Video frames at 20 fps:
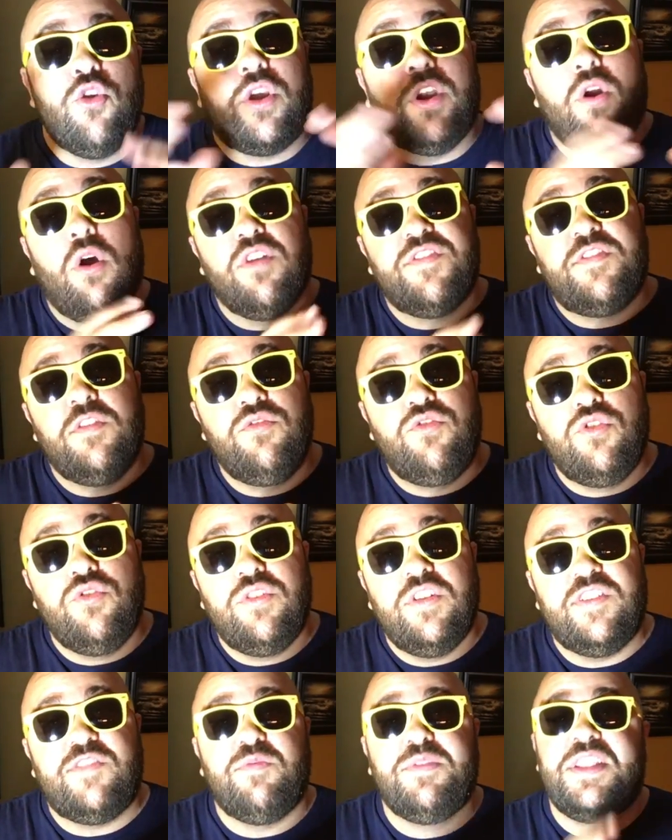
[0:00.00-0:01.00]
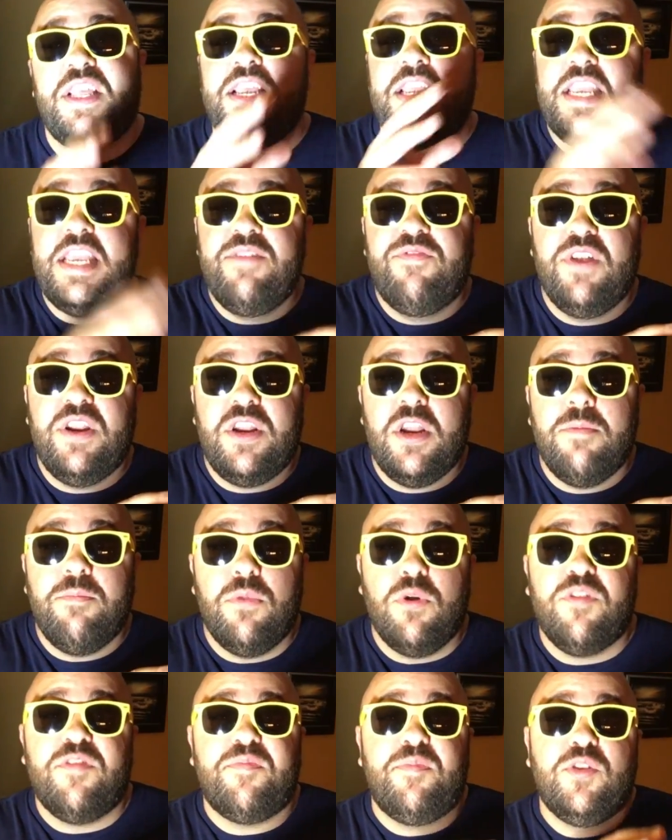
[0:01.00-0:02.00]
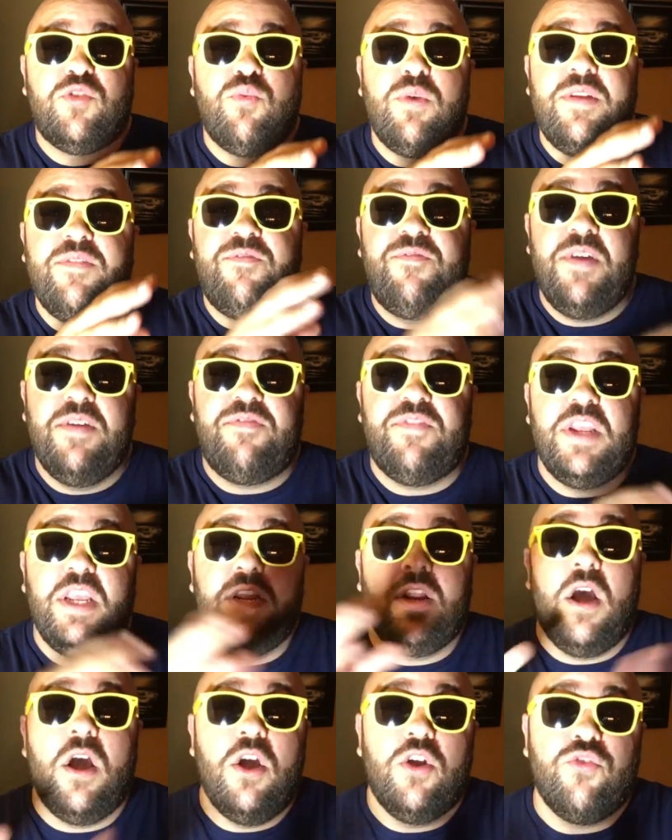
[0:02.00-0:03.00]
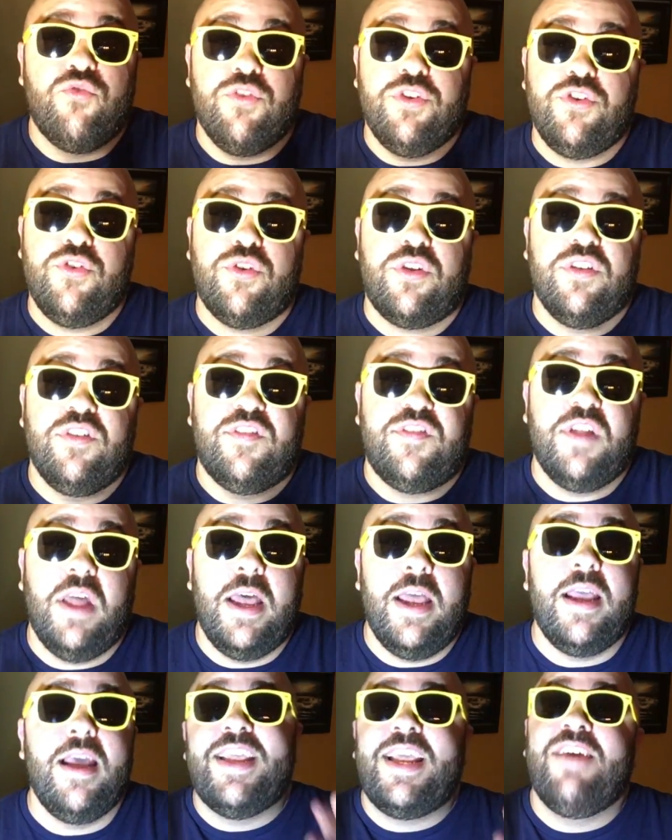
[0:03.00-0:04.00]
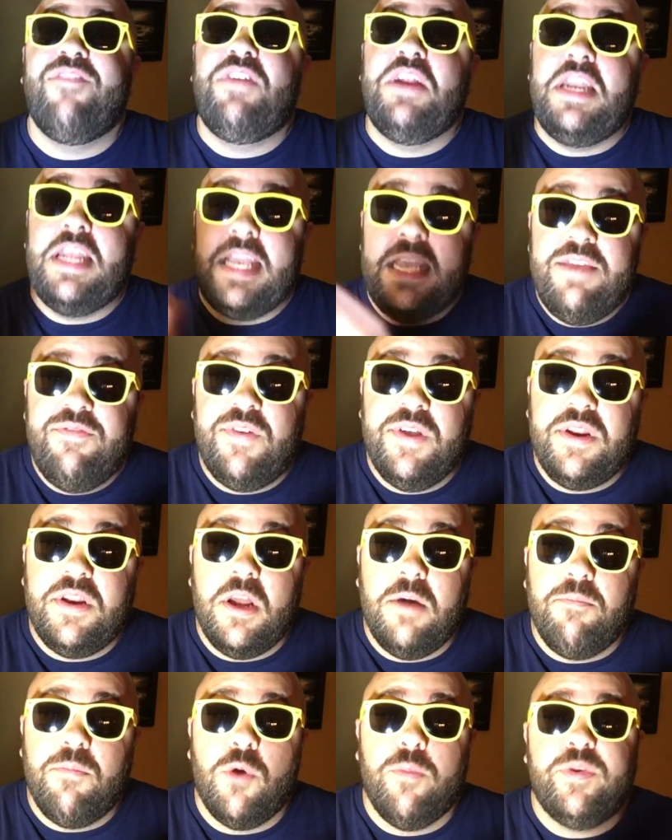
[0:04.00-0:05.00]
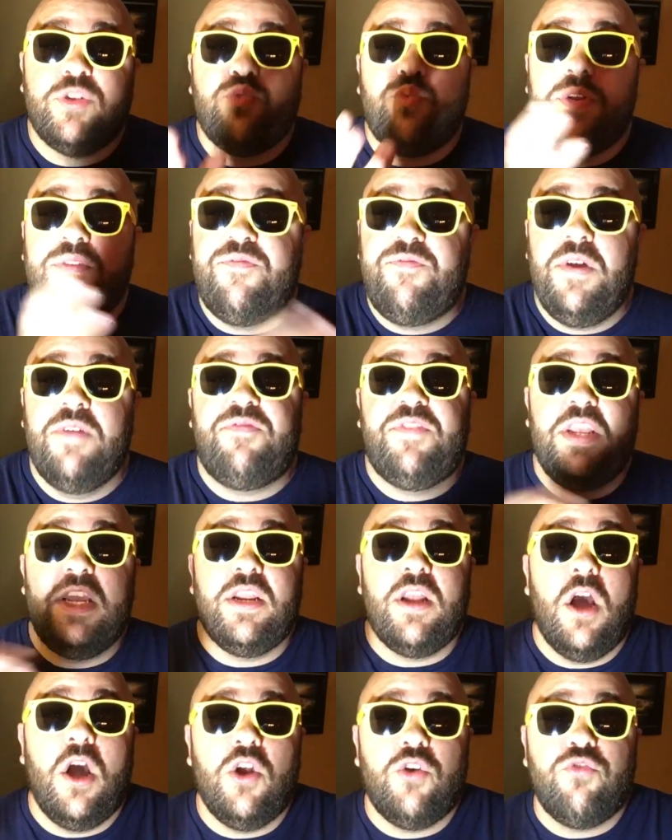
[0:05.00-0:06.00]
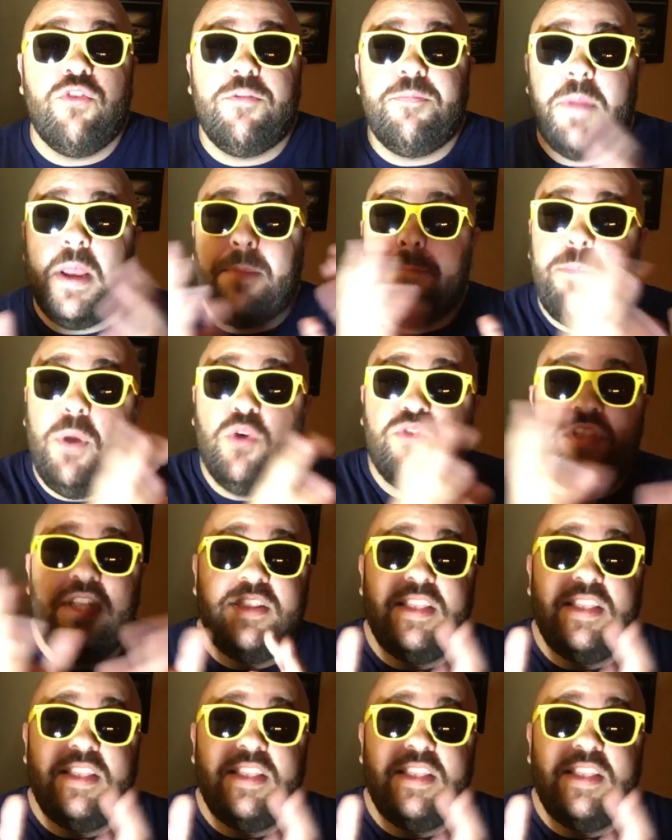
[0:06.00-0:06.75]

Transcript: You can also do this with the even numbers between fifty and one hundred. You can say, think of an even number between fifty and one hundred, make both